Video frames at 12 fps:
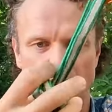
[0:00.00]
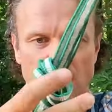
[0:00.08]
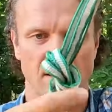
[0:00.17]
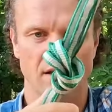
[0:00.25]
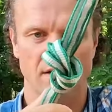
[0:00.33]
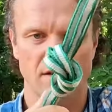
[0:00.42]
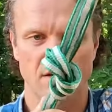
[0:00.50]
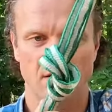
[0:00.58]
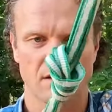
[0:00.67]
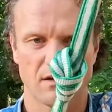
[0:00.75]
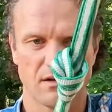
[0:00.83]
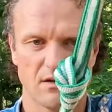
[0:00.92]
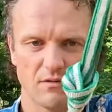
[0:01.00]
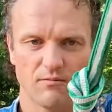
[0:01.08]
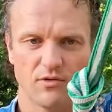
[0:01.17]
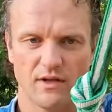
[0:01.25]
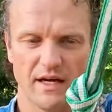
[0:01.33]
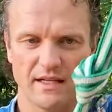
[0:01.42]
Okay,
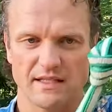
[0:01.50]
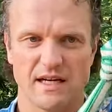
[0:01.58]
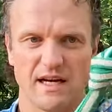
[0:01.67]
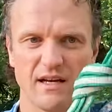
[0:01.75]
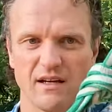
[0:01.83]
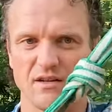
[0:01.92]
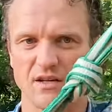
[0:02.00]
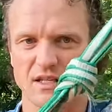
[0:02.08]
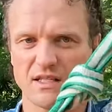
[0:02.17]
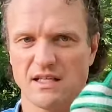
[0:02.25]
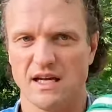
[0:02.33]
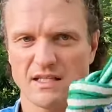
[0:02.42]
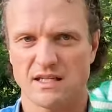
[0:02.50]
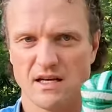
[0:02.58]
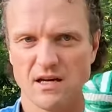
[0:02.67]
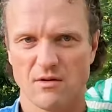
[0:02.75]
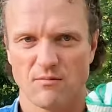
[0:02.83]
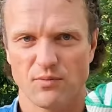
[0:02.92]
pull that tight, and you can see that's
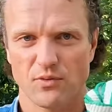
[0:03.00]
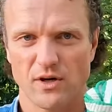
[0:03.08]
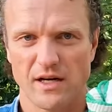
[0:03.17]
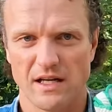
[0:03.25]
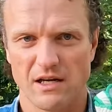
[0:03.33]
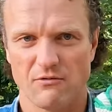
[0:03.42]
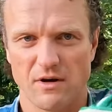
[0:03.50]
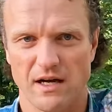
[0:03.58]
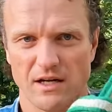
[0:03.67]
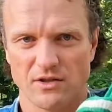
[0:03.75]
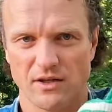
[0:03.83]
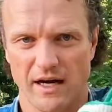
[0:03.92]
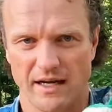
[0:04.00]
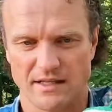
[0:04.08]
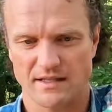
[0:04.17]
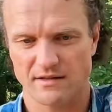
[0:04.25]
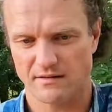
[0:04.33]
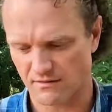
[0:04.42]
pretty well dressed.